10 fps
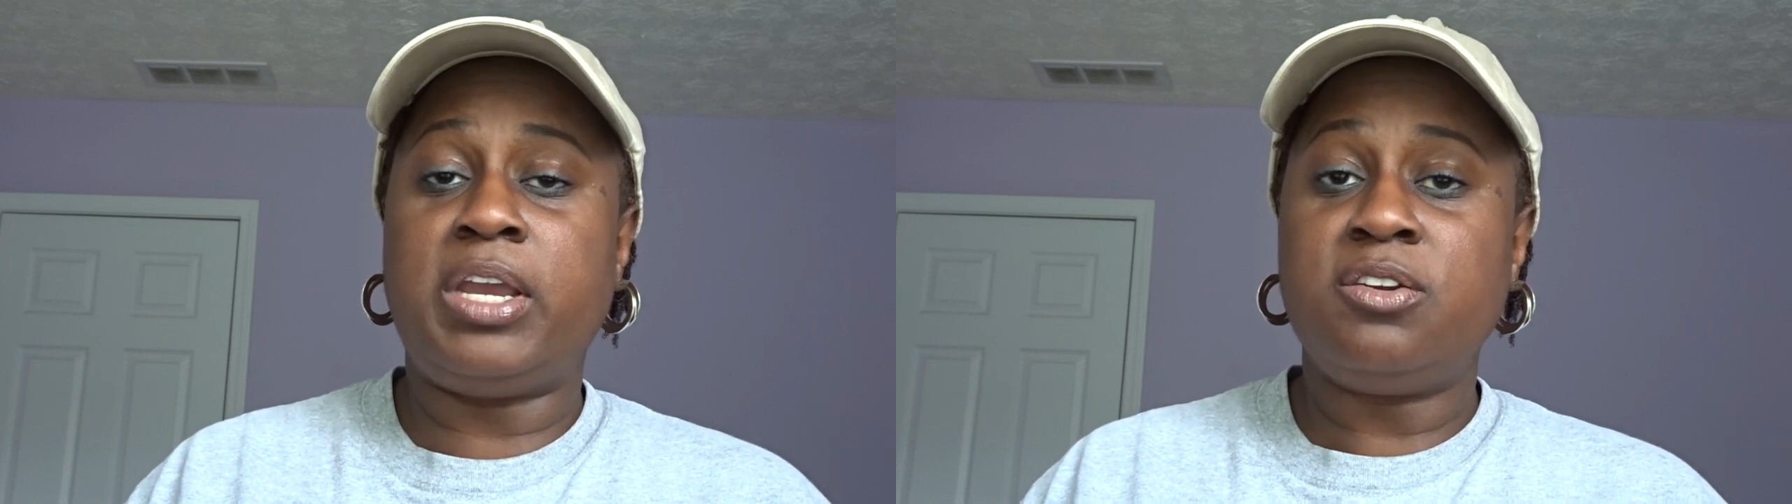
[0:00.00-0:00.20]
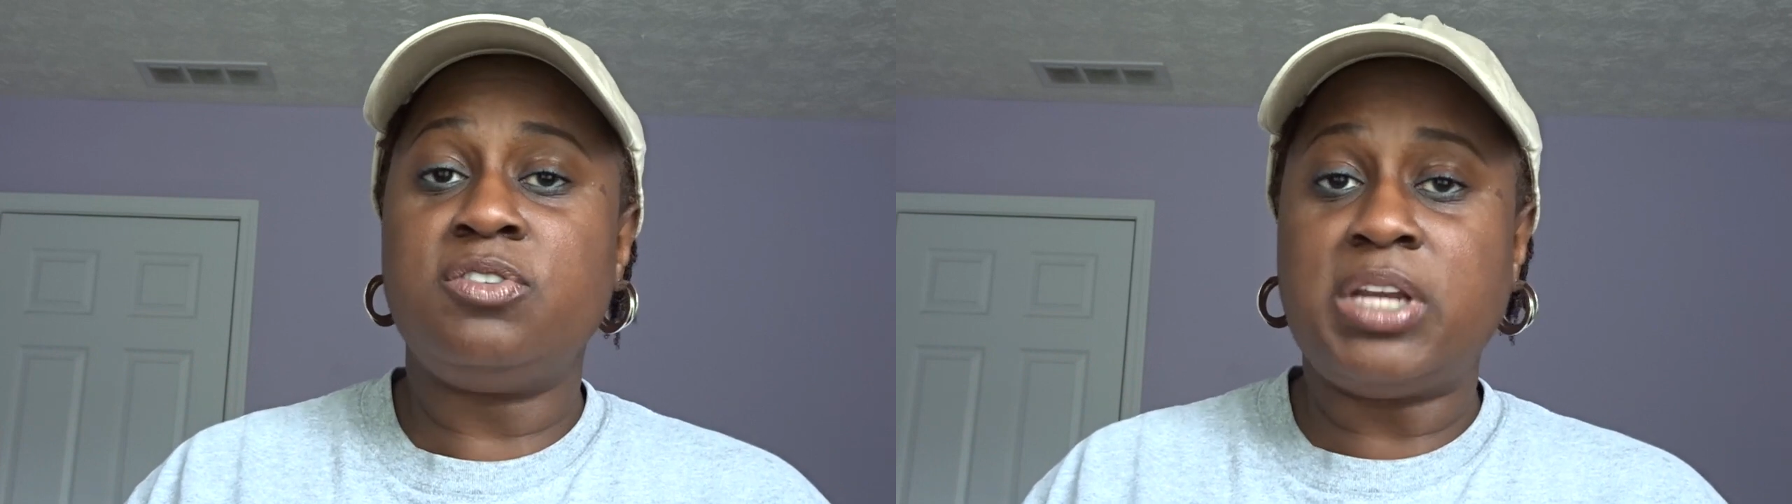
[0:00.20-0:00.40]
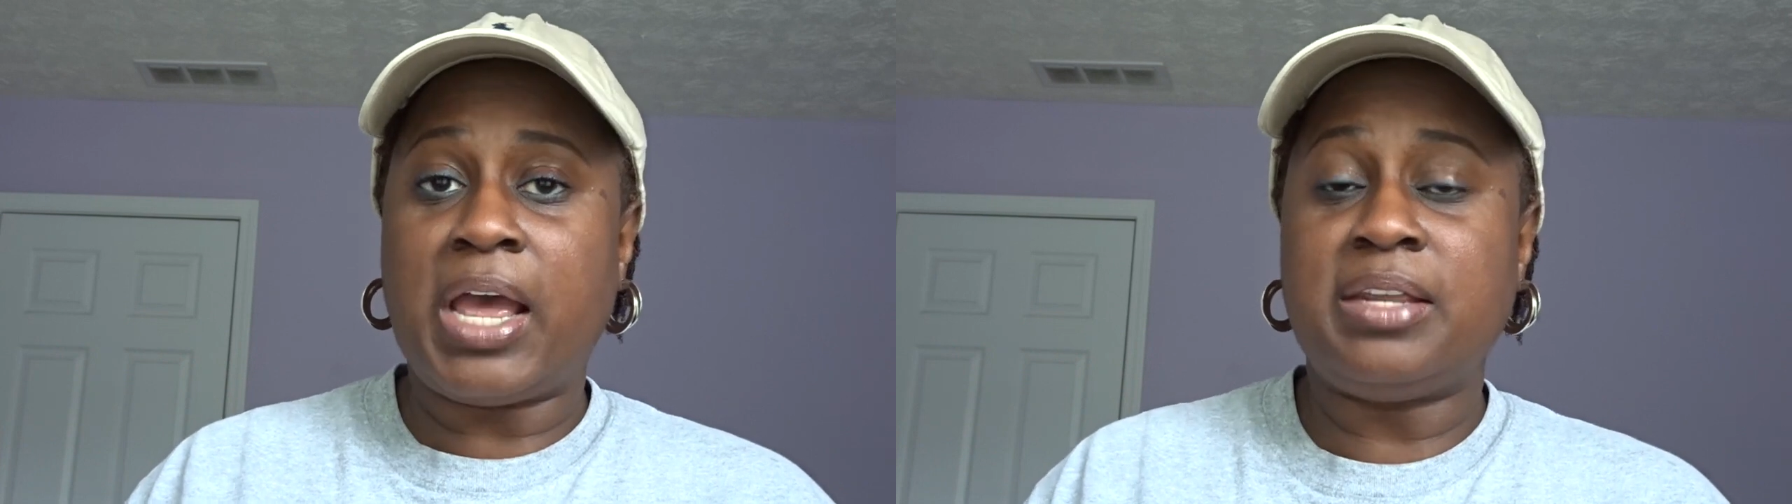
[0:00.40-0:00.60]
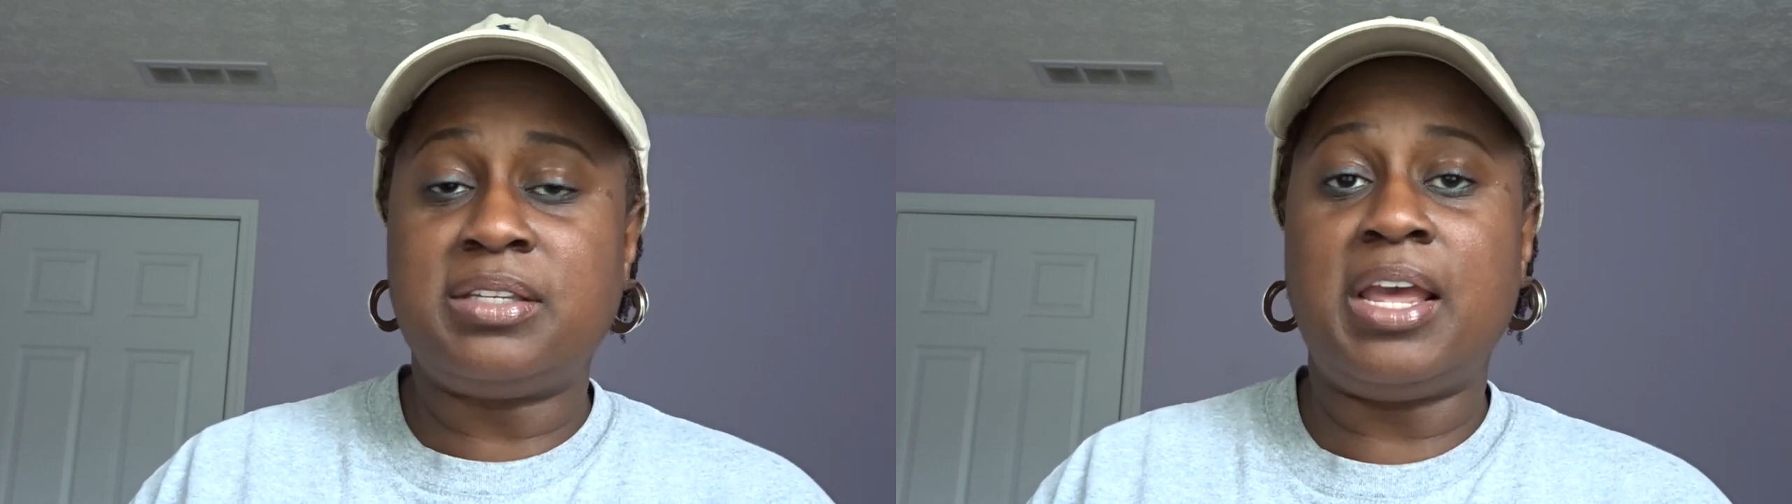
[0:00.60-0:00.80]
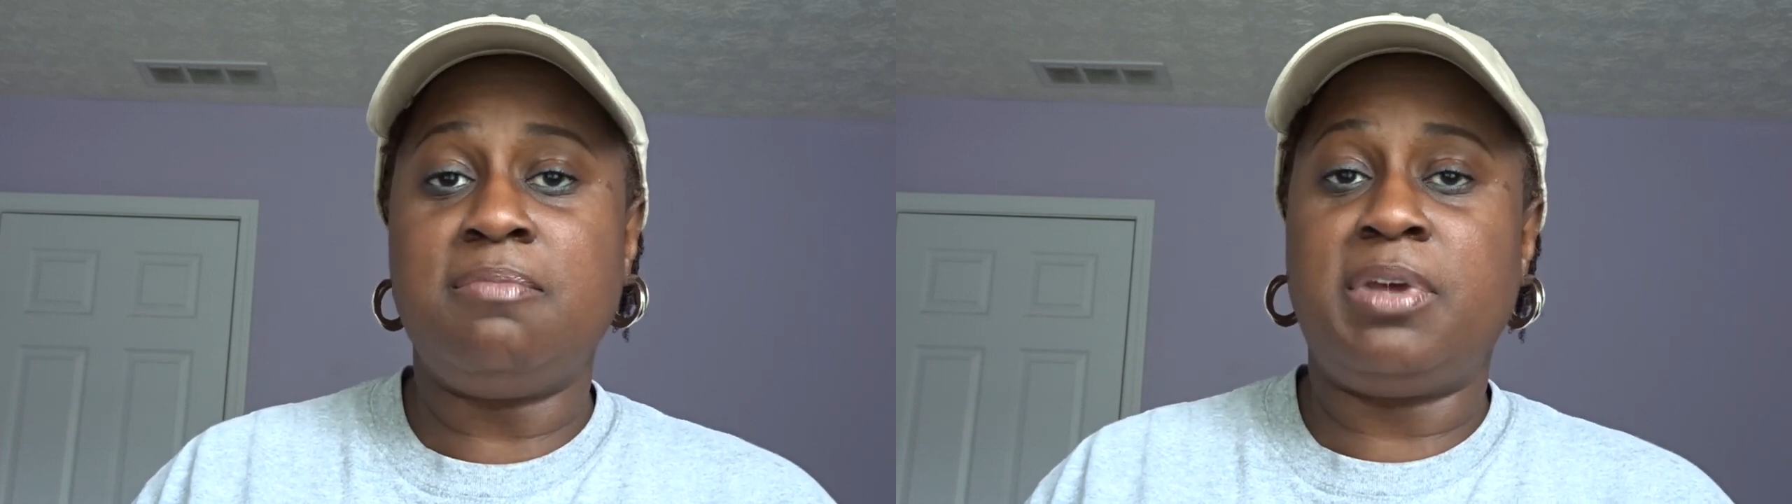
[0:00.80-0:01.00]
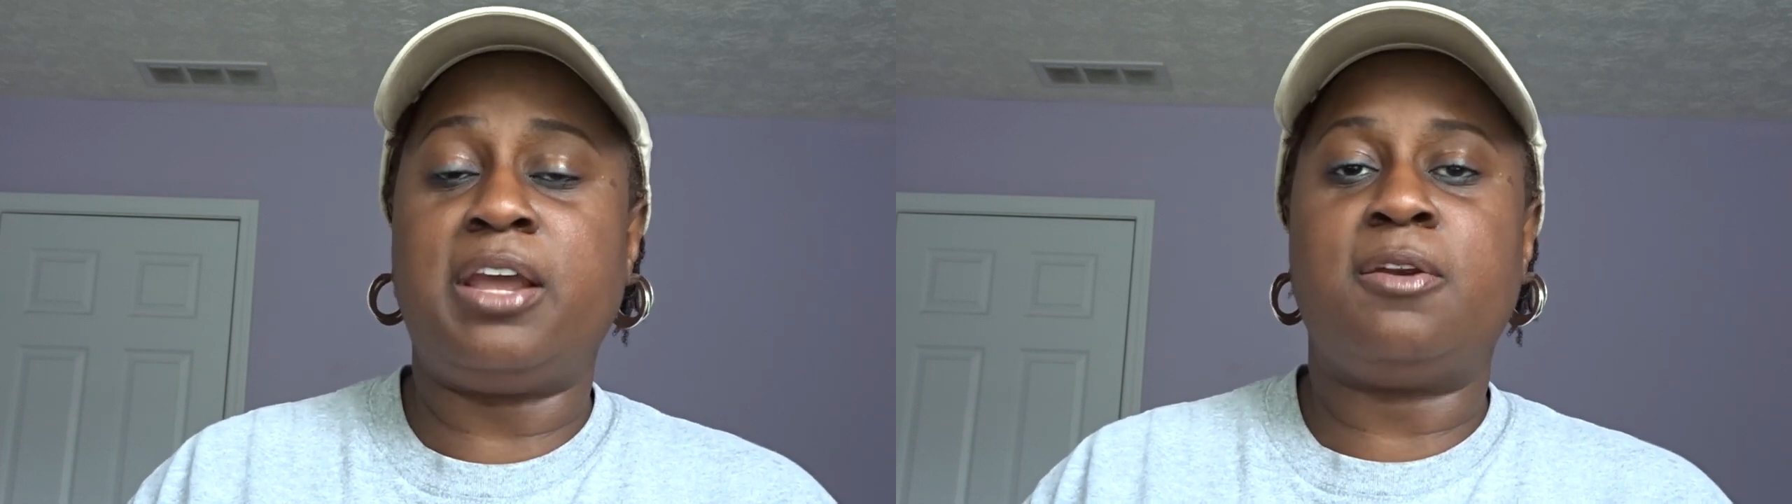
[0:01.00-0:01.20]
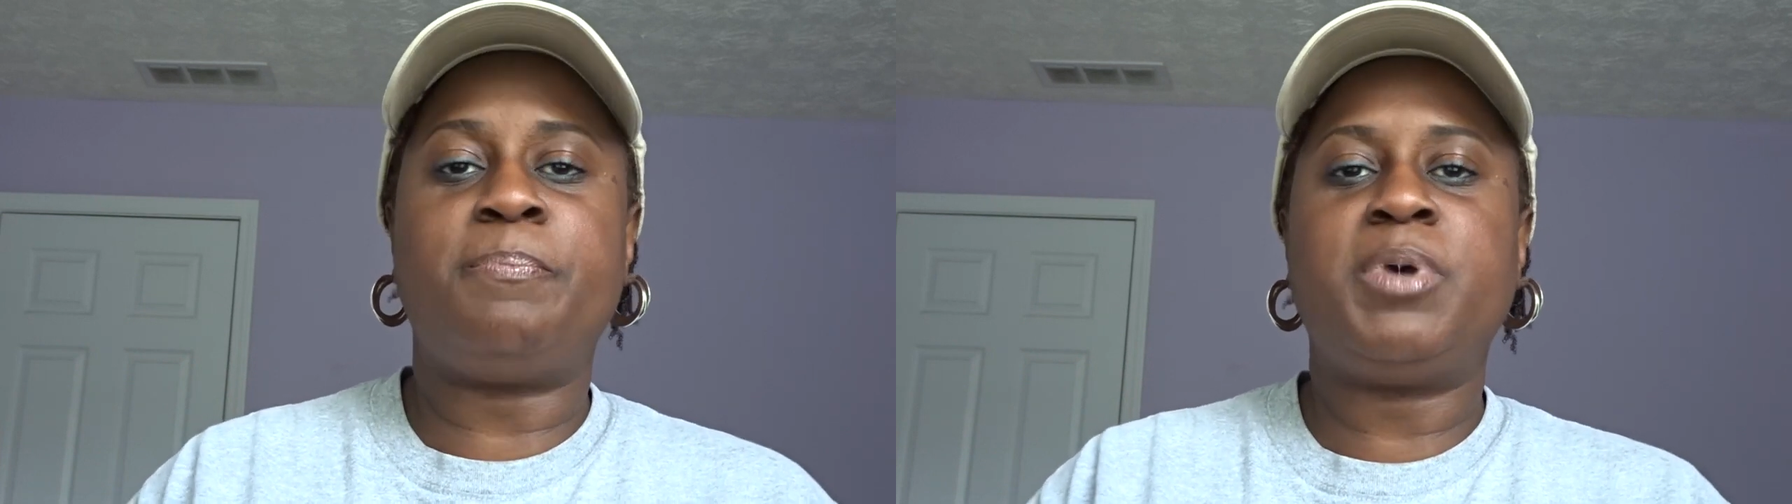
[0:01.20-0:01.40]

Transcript: energized and better.